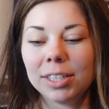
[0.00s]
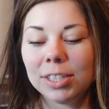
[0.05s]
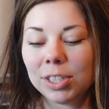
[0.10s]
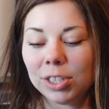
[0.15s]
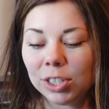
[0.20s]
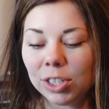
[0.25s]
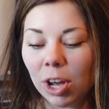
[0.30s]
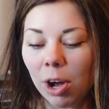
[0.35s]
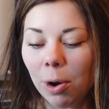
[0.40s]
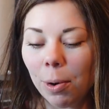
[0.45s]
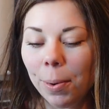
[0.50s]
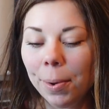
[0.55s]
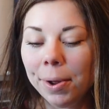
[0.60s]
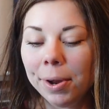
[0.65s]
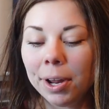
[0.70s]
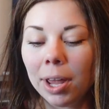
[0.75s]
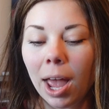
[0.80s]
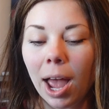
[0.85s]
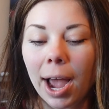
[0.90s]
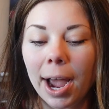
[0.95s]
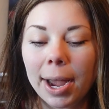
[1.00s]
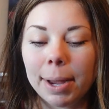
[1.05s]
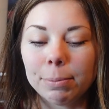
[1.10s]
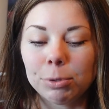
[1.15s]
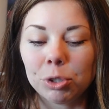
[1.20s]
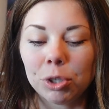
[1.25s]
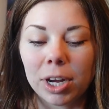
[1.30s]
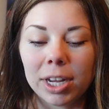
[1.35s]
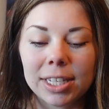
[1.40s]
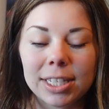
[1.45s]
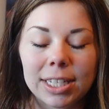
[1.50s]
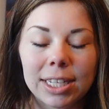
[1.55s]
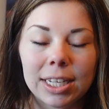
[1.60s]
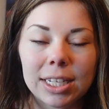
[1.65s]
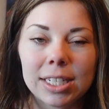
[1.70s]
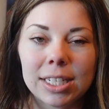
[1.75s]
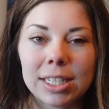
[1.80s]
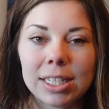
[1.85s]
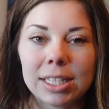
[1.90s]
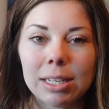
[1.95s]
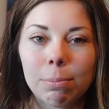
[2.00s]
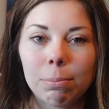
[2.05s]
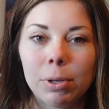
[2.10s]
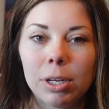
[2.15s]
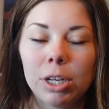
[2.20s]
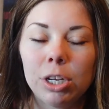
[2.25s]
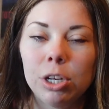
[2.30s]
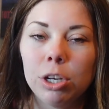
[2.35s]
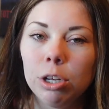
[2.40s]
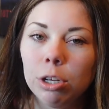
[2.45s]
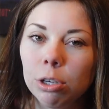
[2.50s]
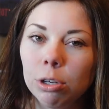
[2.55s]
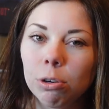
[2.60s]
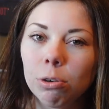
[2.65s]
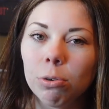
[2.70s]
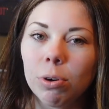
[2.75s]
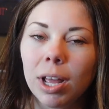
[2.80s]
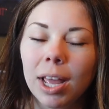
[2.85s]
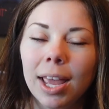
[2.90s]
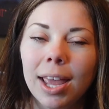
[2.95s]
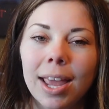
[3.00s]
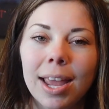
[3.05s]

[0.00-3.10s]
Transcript: So I'm trying to get into something new